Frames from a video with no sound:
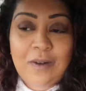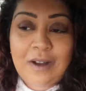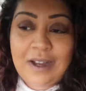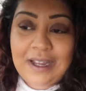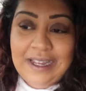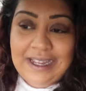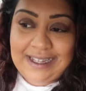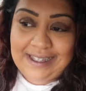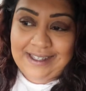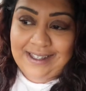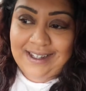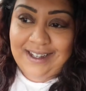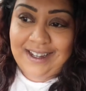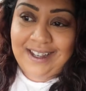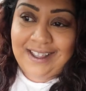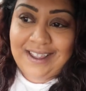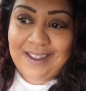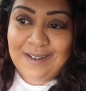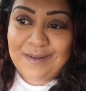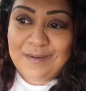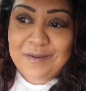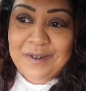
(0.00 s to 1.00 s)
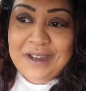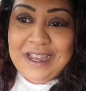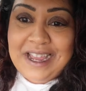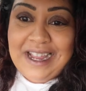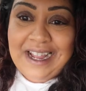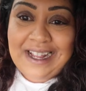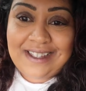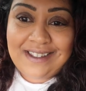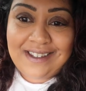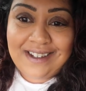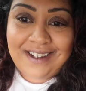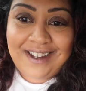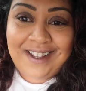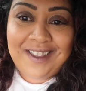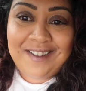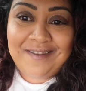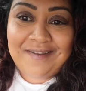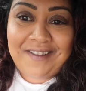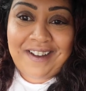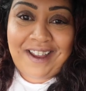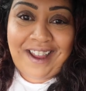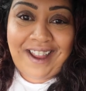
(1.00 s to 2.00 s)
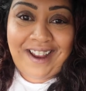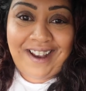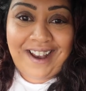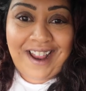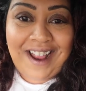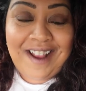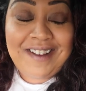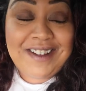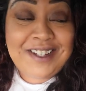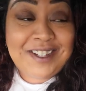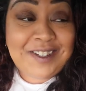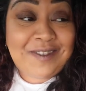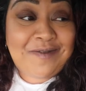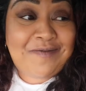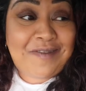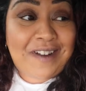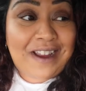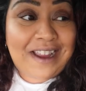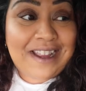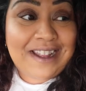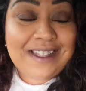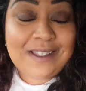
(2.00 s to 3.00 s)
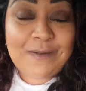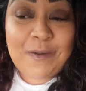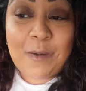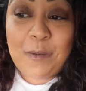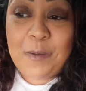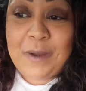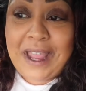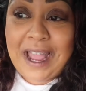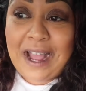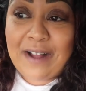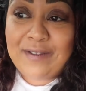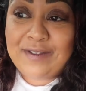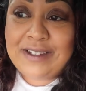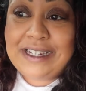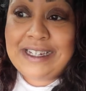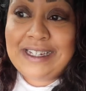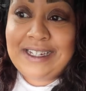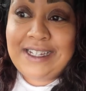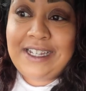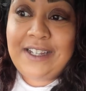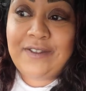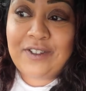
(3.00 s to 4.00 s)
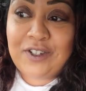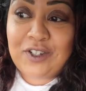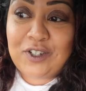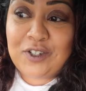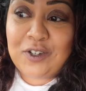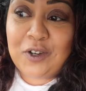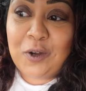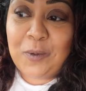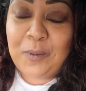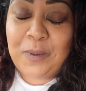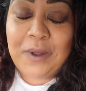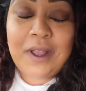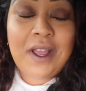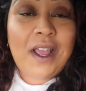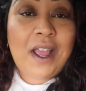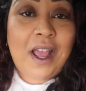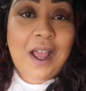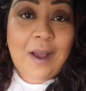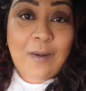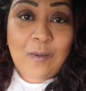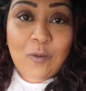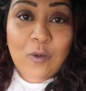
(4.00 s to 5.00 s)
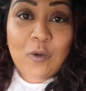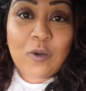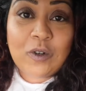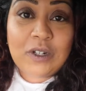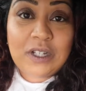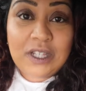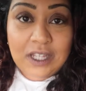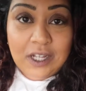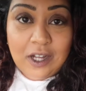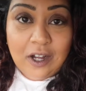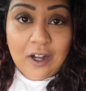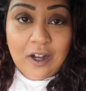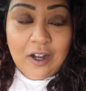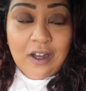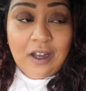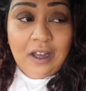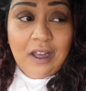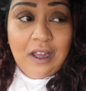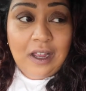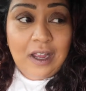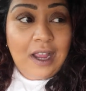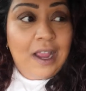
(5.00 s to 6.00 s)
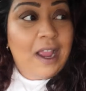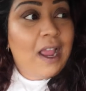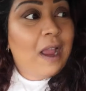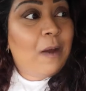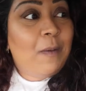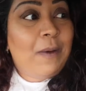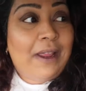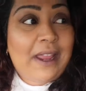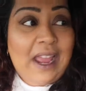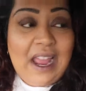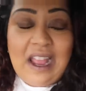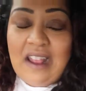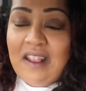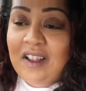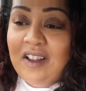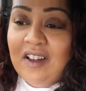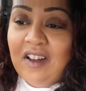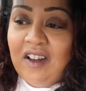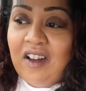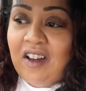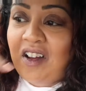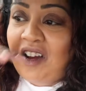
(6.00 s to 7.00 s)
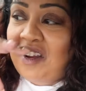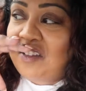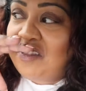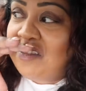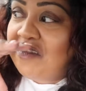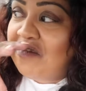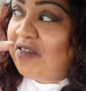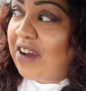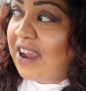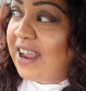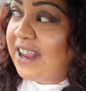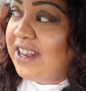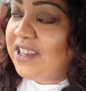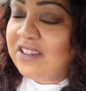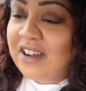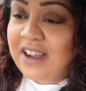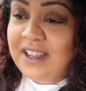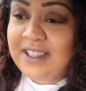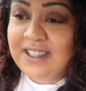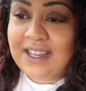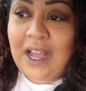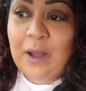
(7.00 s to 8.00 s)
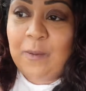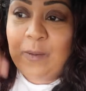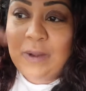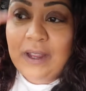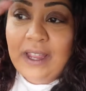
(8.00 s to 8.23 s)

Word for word: Why is it that we get stuck in the rain? It just rains when we have to leave a shop and walk to the Every car. Time. We get in the car and the rain dies down.